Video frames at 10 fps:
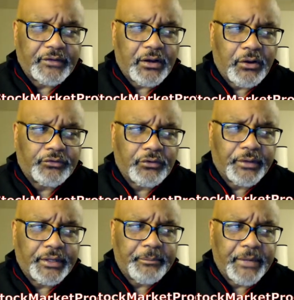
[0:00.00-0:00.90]
Also
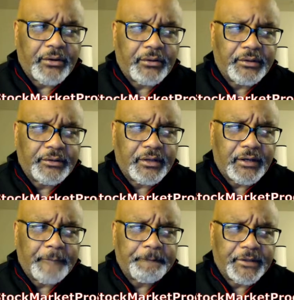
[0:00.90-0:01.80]
in Maryland
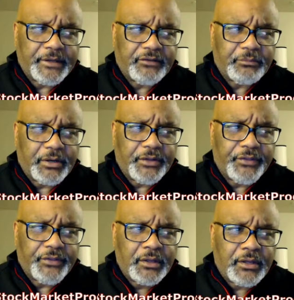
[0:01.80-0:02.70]
next month,
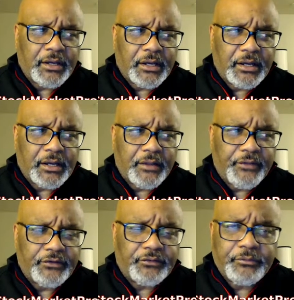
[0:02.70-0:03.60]

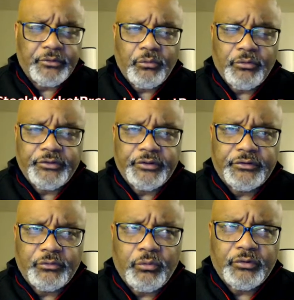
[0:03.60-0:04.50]

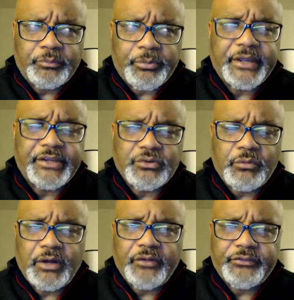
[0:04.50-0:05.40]
the Spring Into
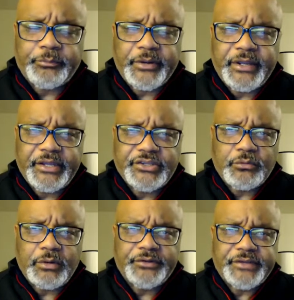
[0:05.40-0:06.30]
Wealth,
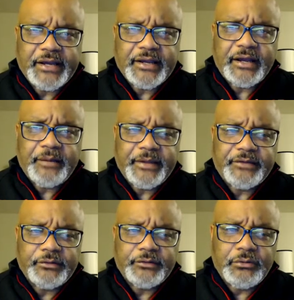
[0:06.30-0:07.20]
springintowealth.com. That's
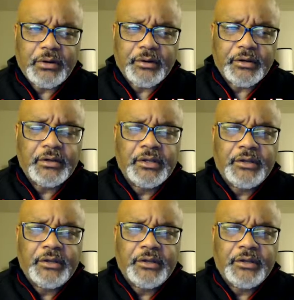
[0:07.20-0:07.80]
their URL.